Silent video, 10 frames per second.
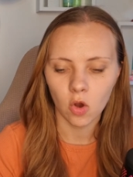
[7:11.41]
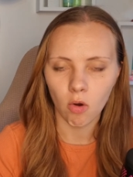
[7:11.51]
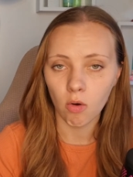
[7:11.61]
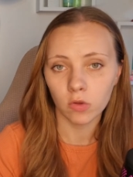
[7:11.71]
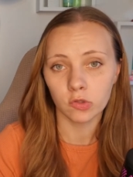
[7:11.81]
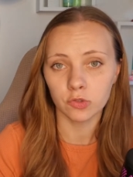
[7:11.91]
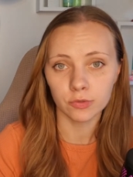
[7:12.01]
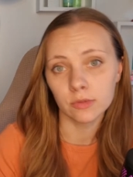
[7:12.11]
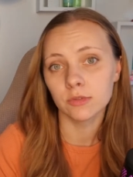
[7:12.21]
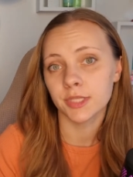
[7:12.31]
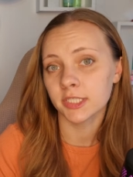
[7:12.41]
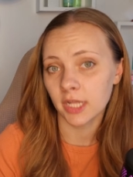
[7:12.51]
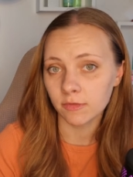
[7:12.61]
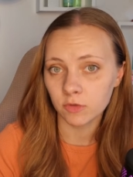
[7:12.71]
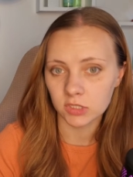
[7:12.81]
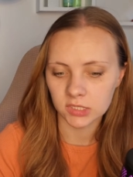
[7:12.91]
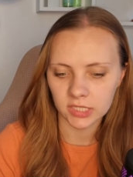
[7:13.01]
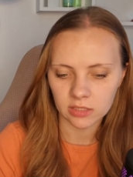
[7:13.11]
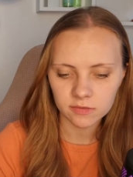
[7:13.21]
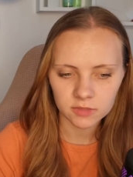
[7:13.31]
or to lose the cell phone
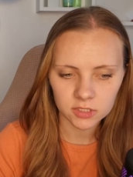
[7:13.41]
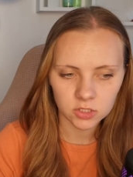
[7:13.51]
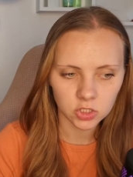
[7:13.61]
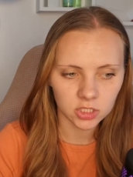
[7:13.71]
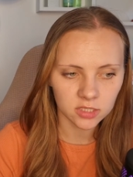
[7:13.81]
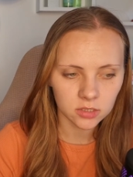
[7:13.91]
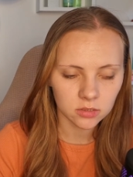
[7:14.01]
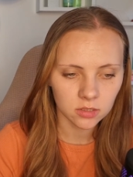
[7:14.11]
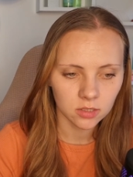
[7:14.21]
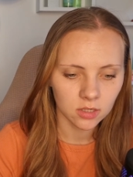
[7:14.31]
itself. It's just